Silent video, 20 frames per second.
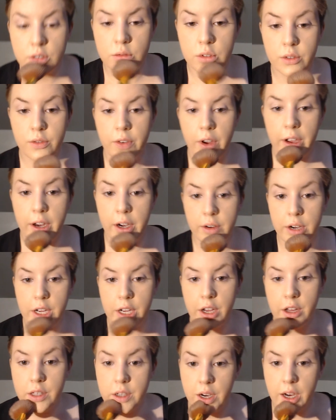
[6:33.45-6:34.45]
fiery
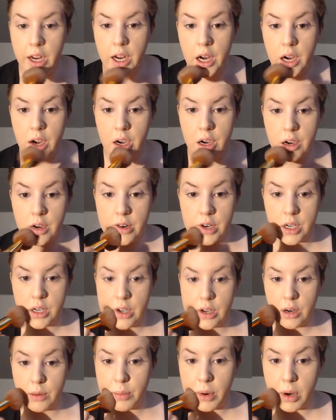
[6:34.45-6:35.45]
color hair
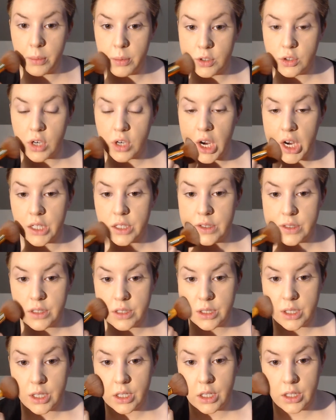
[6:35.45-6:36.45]
and a purple dress
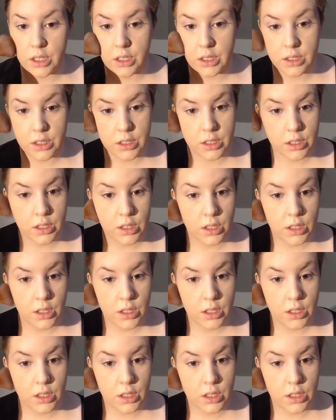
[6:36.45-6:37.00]
and